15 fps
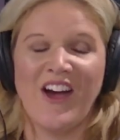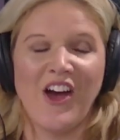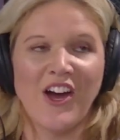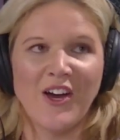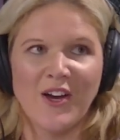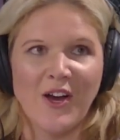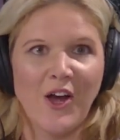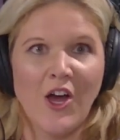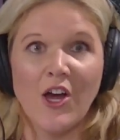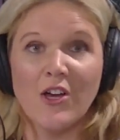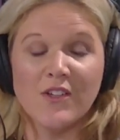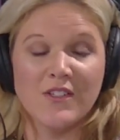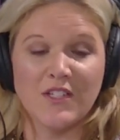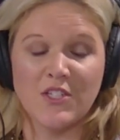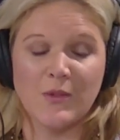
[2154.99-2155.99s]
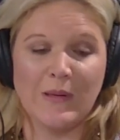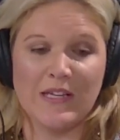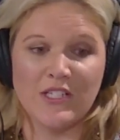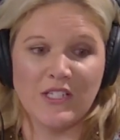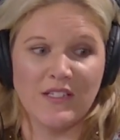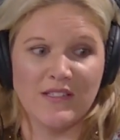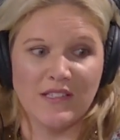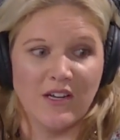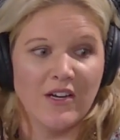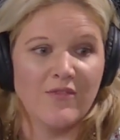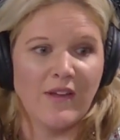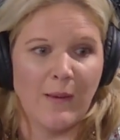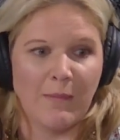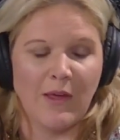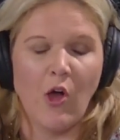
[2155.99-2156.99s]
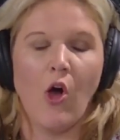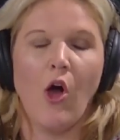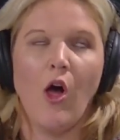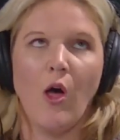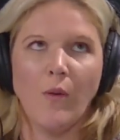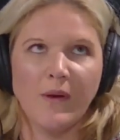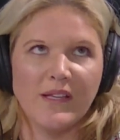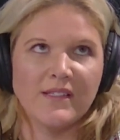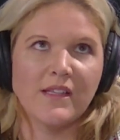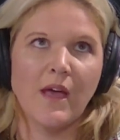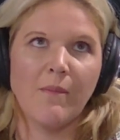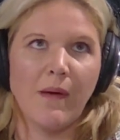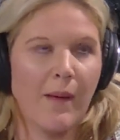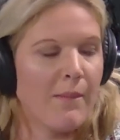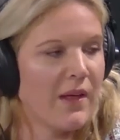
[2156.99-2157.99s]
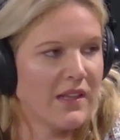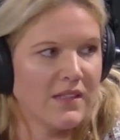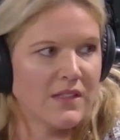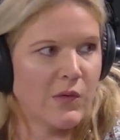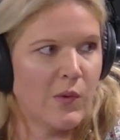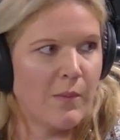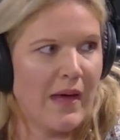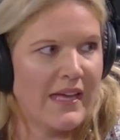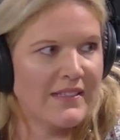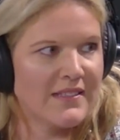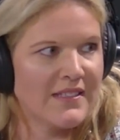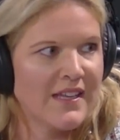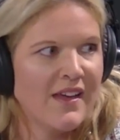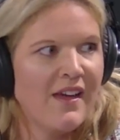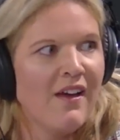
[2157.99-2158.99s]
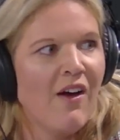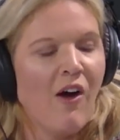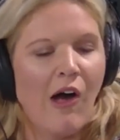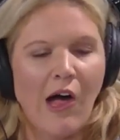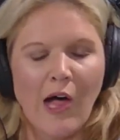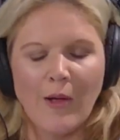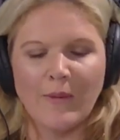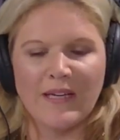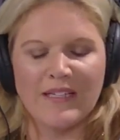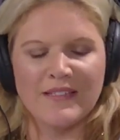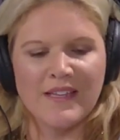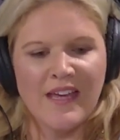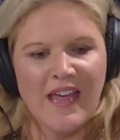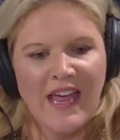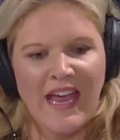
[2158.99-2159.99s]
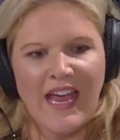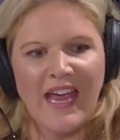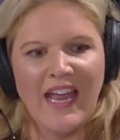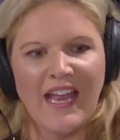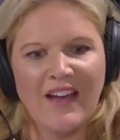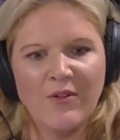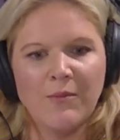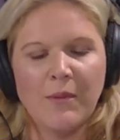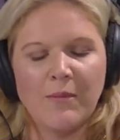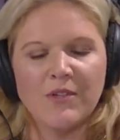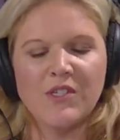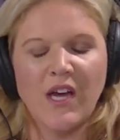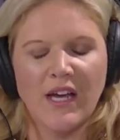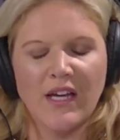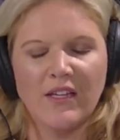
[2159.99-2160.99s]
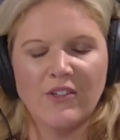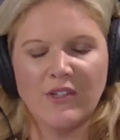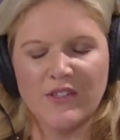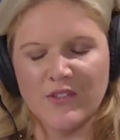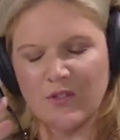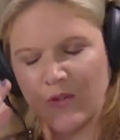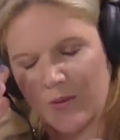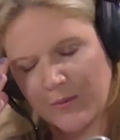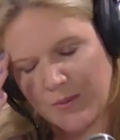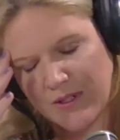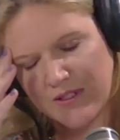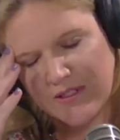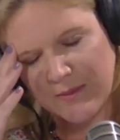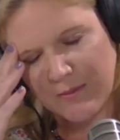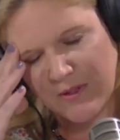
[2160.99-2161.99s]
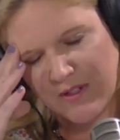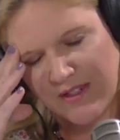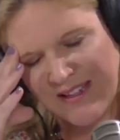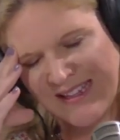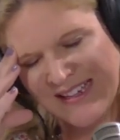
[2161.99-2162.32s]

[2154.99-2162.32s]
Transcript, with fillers: our our situations and our family always come up on the school bus always and i remember talking to our school principal